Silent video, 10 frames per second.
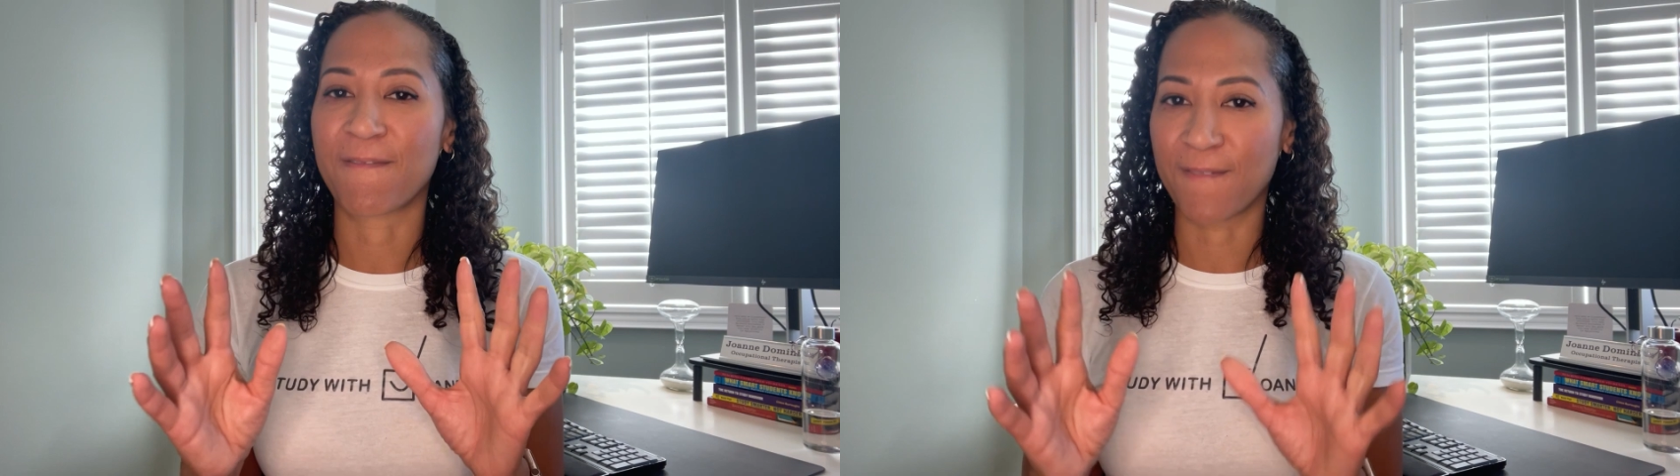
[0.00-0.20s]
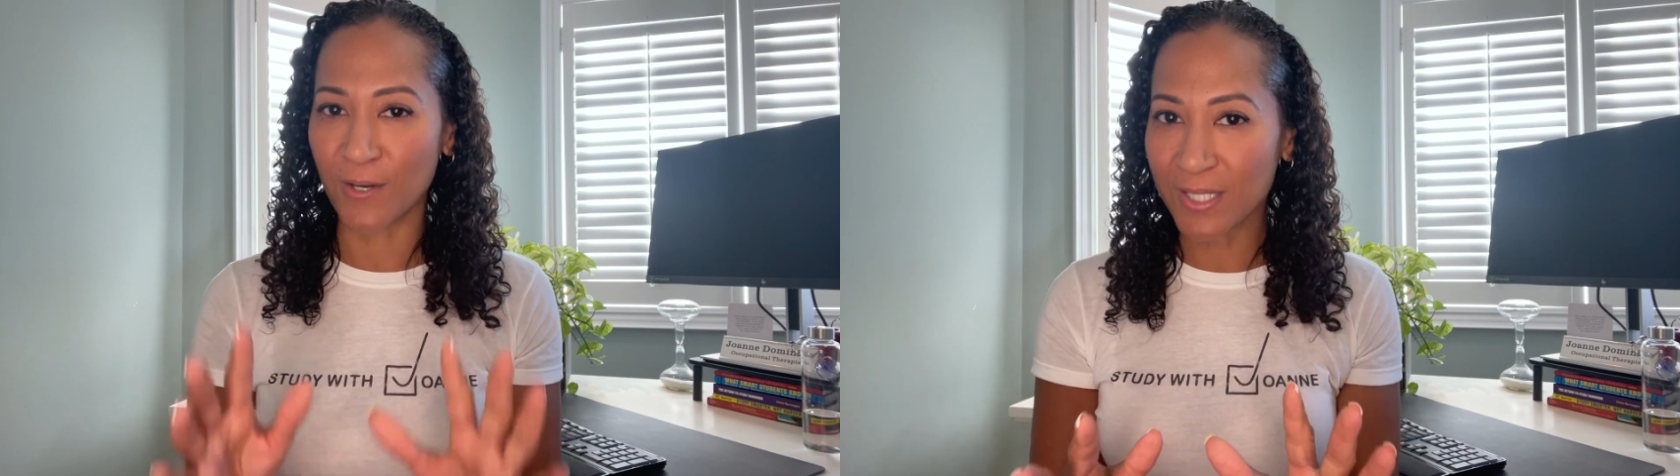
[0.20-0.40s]

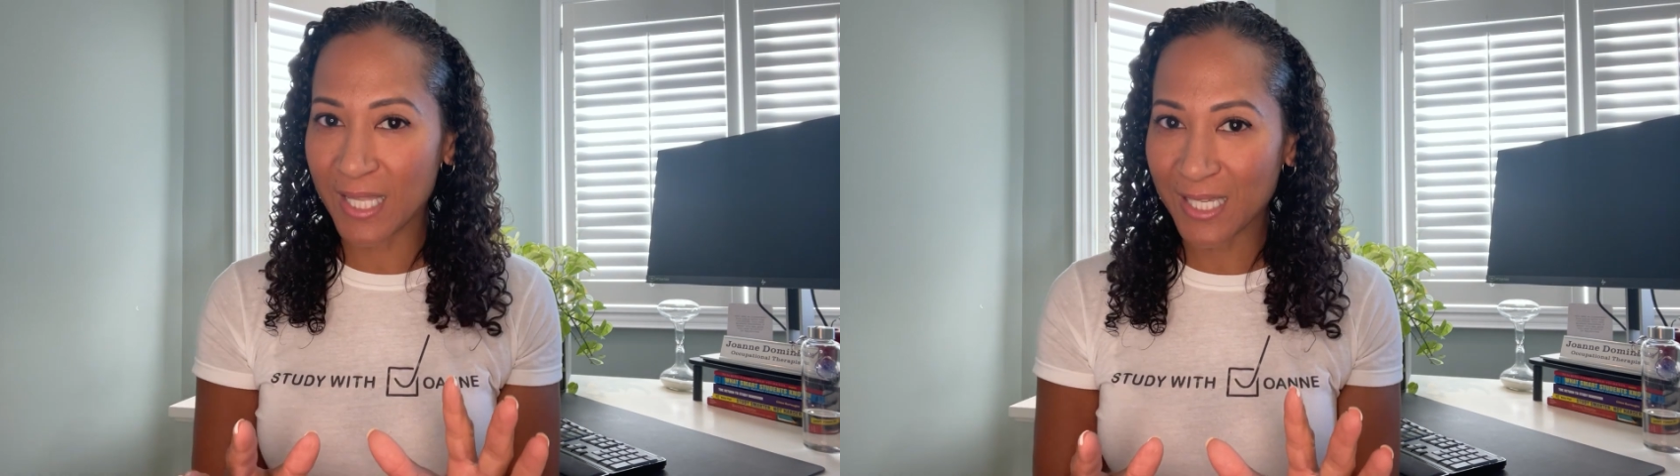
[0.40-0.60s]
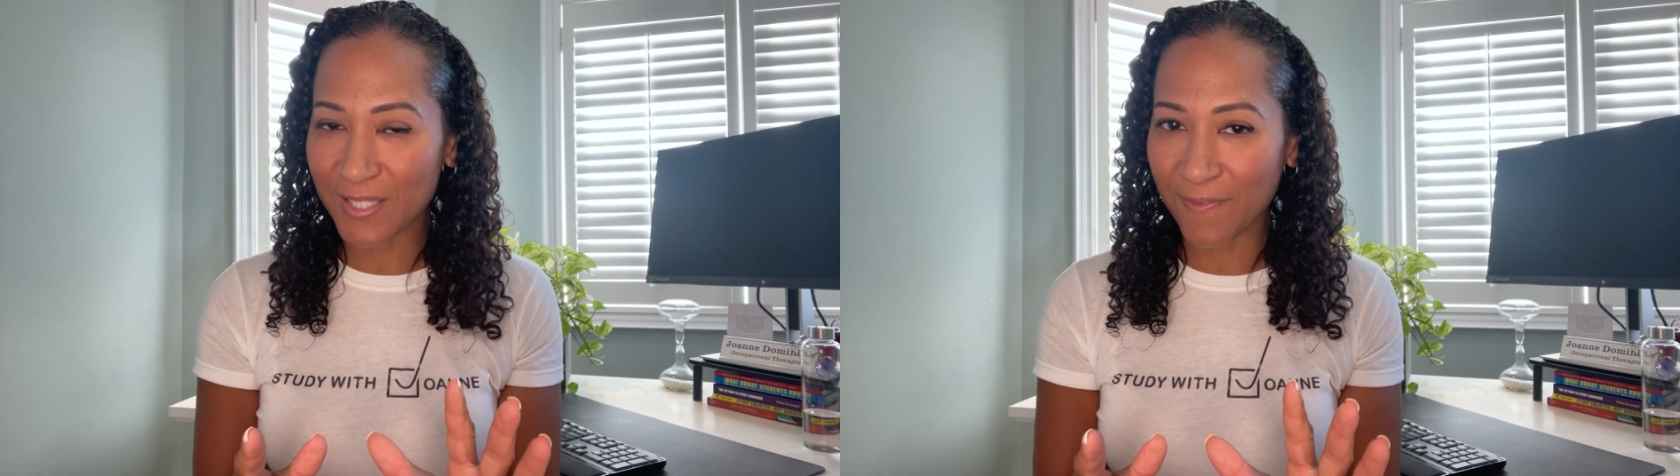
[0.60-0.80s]
First
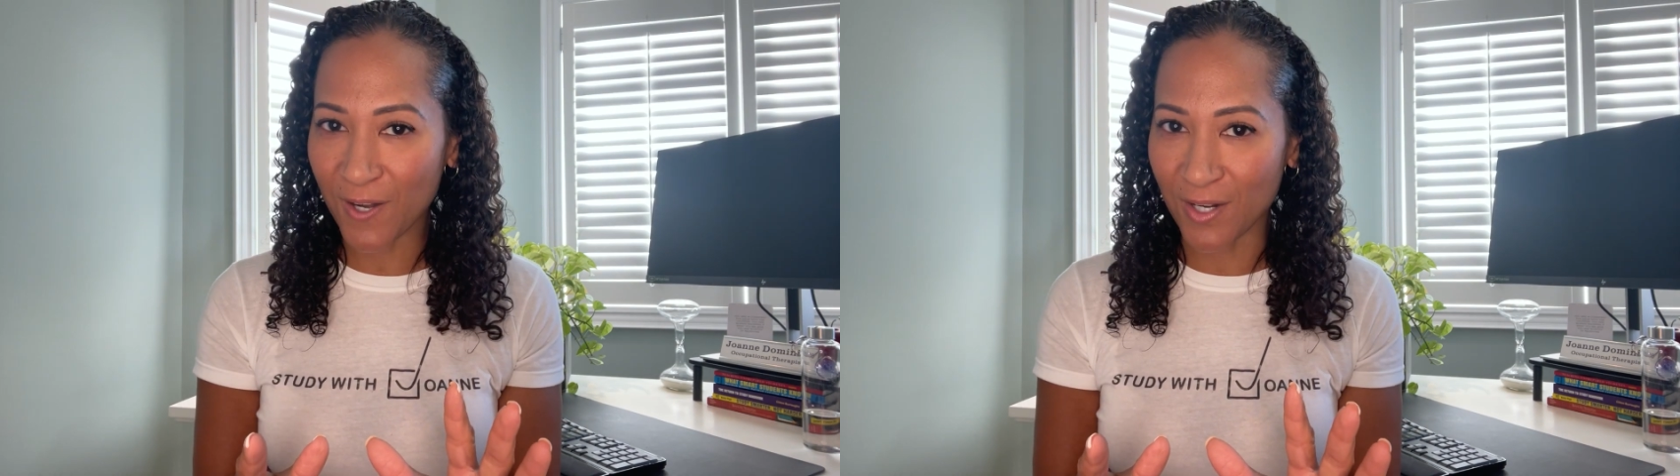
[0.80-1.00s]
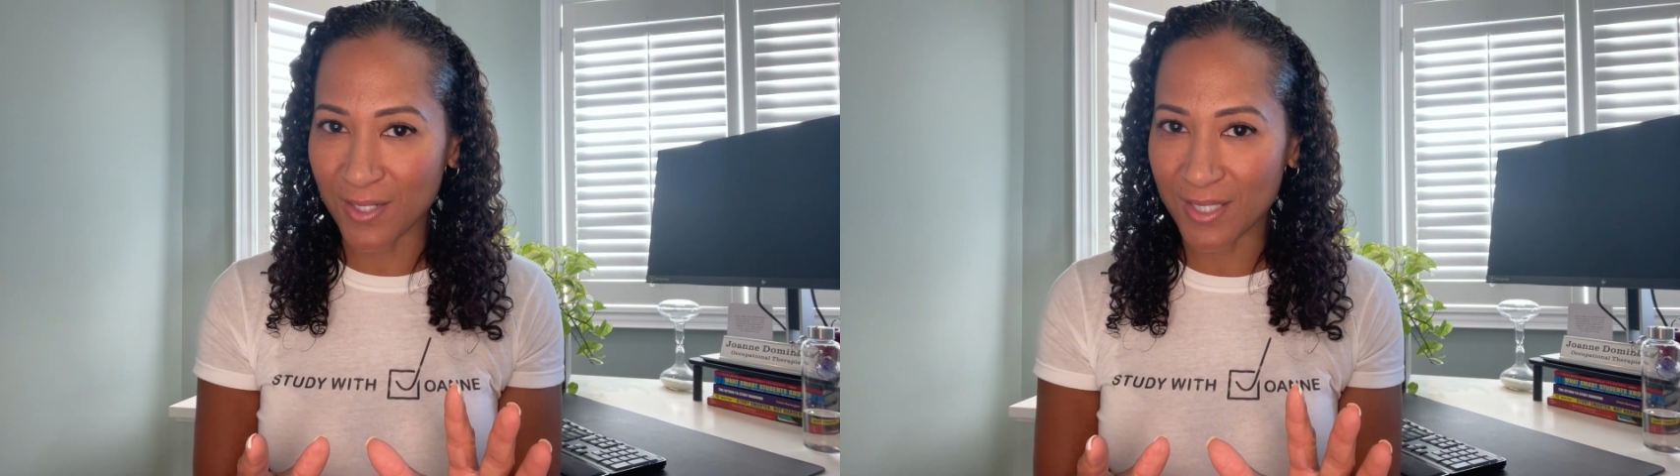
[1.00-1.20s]
things
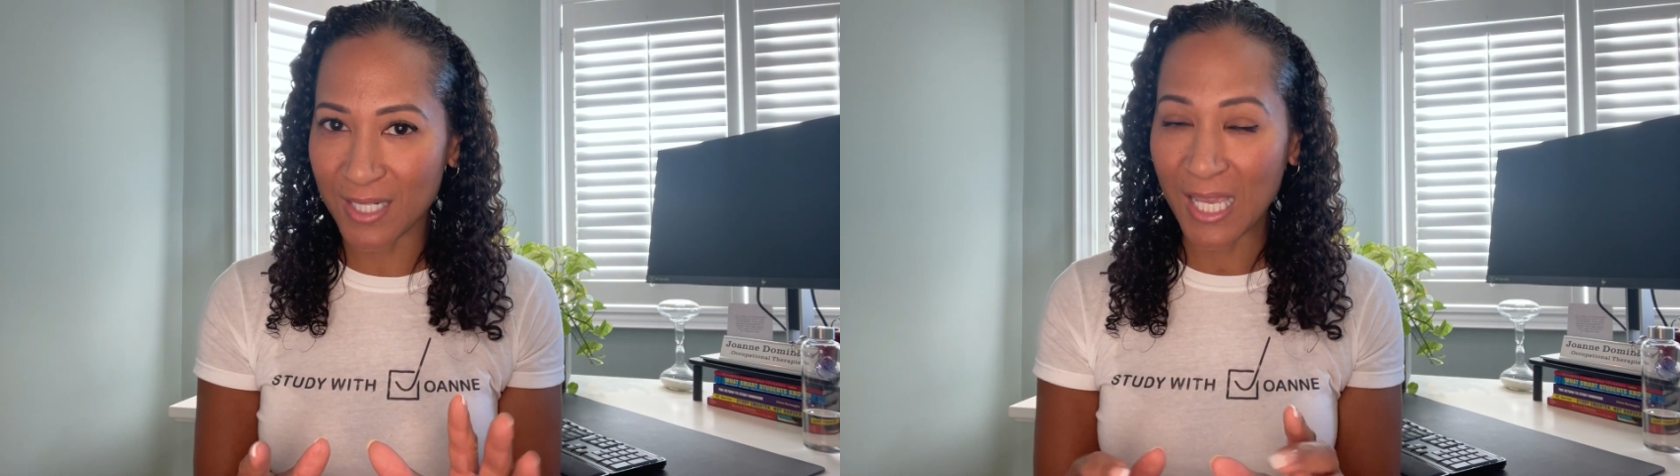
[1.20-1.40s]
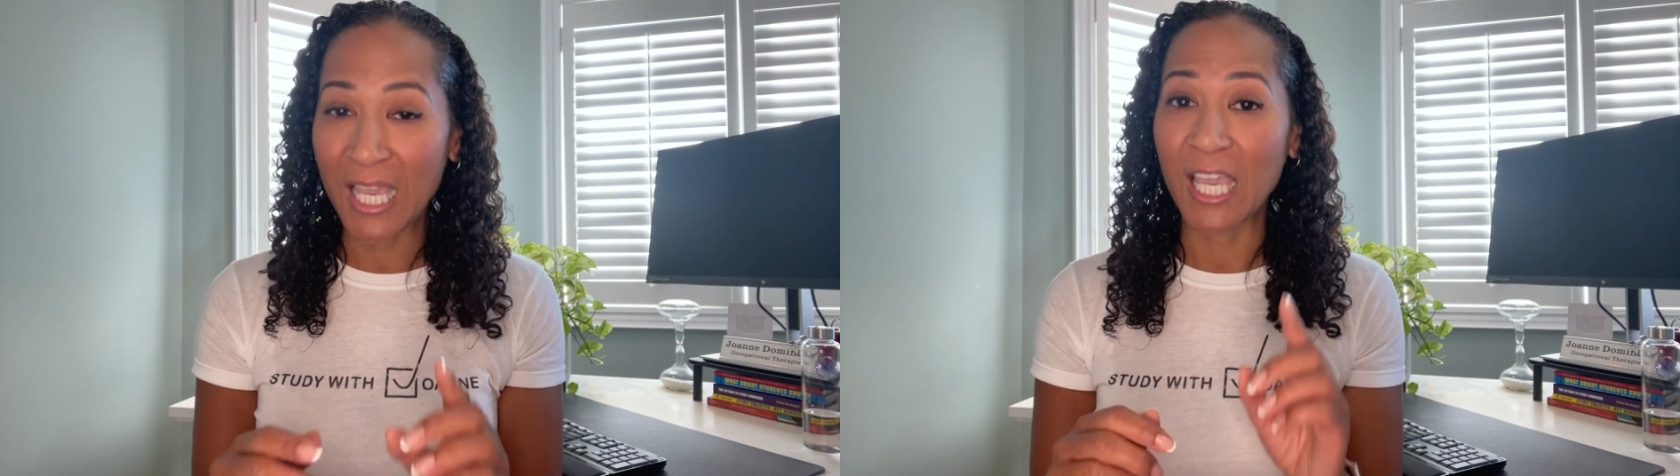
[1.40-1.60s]
first,